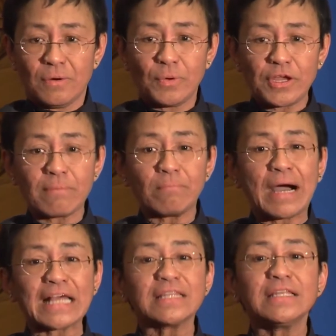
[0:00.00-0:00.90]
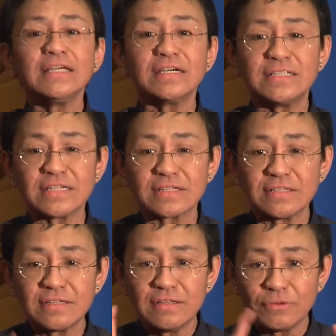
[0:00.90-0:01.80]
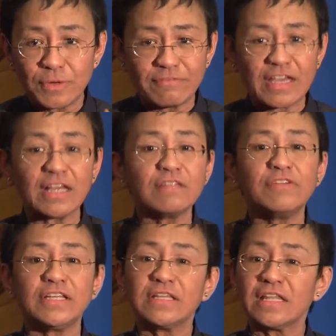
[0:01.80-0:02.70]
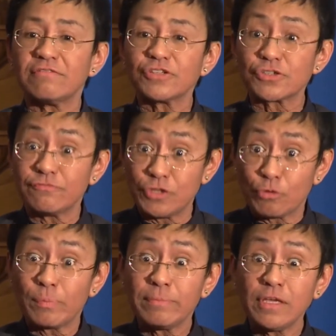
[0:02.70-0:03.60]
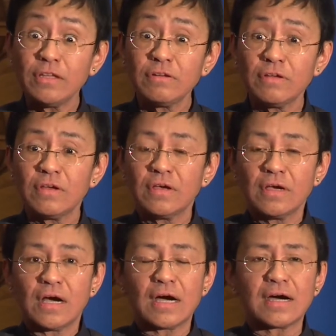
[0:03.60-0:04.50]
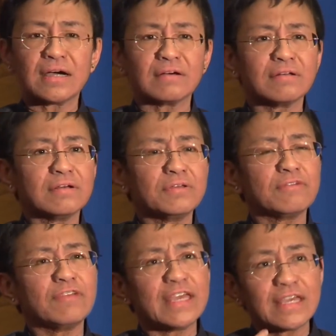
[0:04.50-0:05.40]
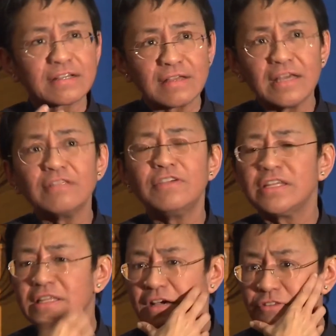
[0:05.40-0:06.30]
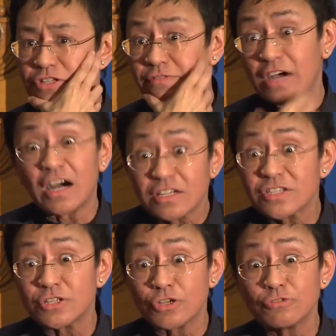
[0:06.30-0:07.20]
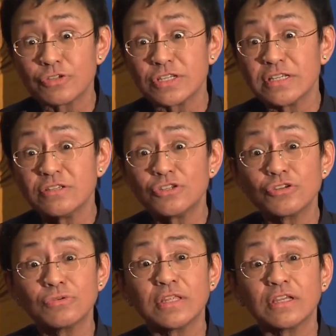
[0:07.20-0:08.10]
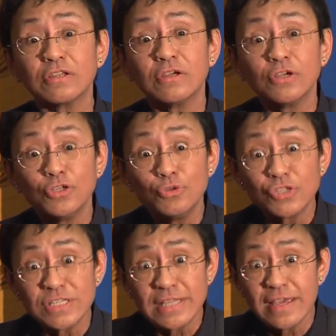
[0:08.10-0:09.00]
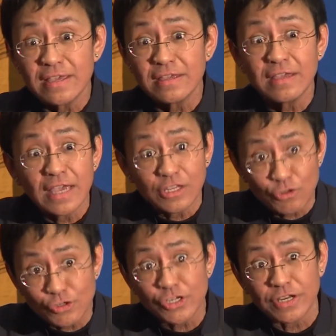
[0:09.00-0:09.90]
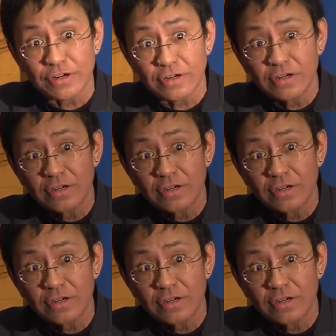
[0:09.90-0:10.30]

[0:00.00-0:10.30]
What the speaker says: We are mildly addicted. You have elevated levels of dopamine. You have elevated levels of oxytocin so that you stay and you share.